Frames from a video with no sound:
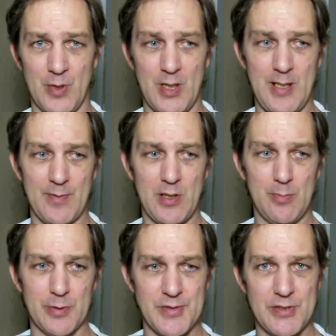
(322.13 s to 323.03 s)
but I have a
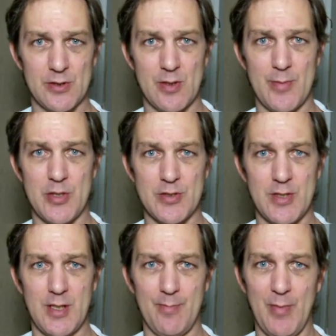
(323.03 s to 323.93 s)
couple of still images
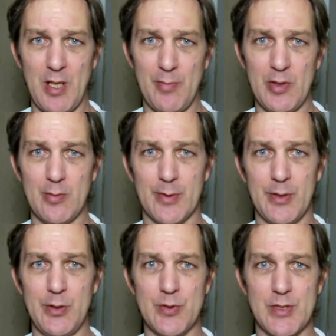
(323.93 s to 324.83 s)
that I may be able
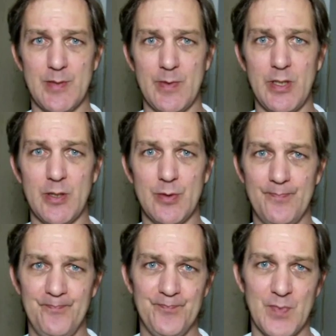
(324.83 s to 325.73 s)
to use in the video.
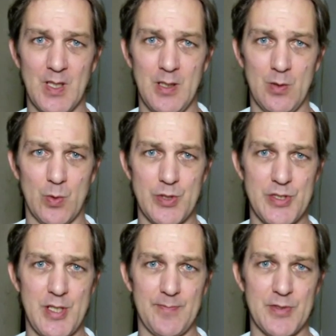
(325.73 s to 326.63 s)
We'll
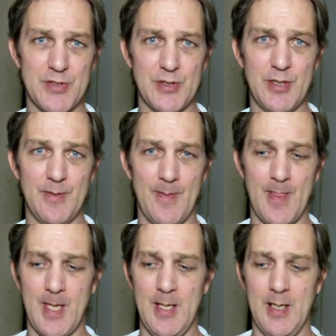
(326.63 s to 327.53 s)
just have to see.
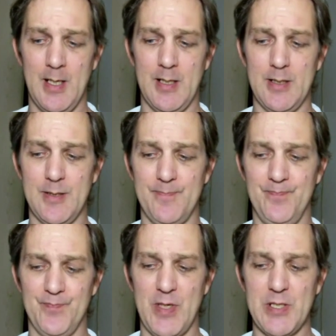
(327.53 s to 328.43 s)

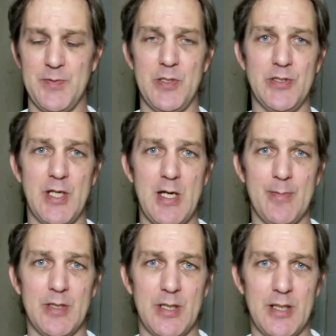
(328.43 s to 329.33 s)
Thanks for your
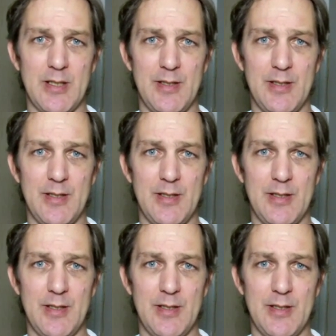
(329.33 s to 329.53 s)
time, and